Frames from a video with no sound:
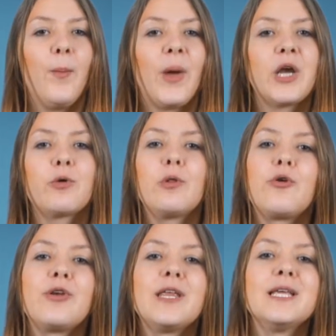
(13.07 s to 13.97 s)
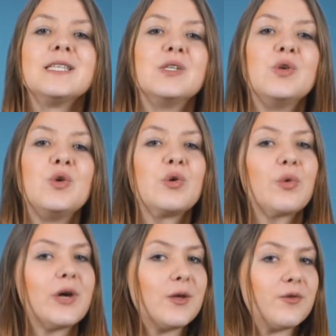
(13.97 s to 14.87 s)
Microlearning is a new
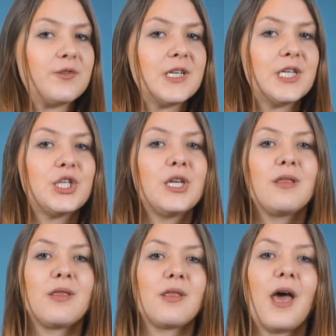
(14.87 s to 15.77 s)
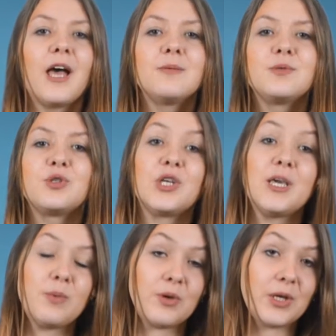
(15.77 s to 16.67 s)
way of teaching that helps to
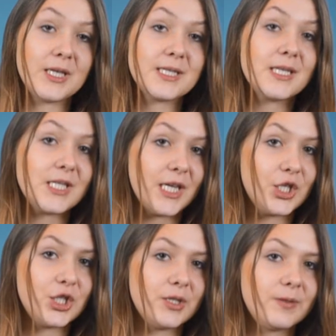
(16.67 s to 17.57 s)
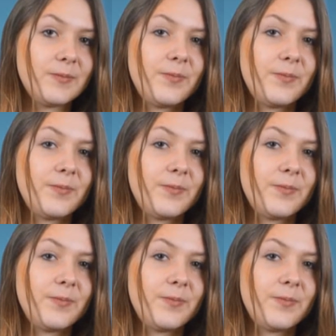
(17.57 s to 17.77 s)
keep kids' attention.